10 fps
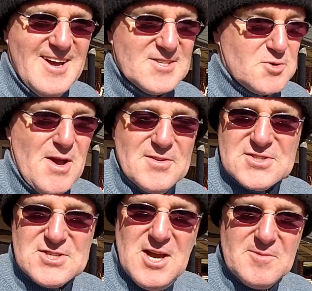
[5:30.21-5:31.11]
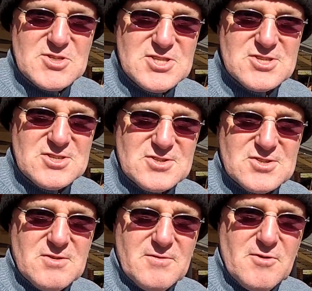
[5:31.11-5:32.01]
it's about the same
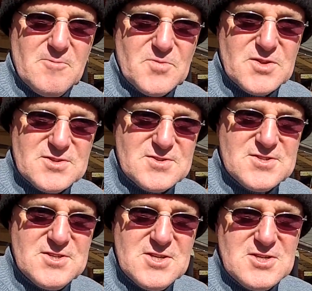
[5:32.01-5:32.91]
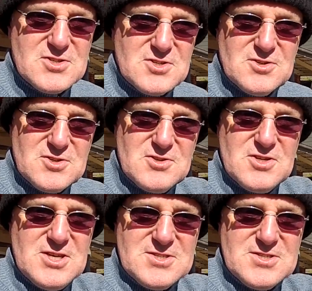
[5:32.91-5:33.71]
distance from the city to the new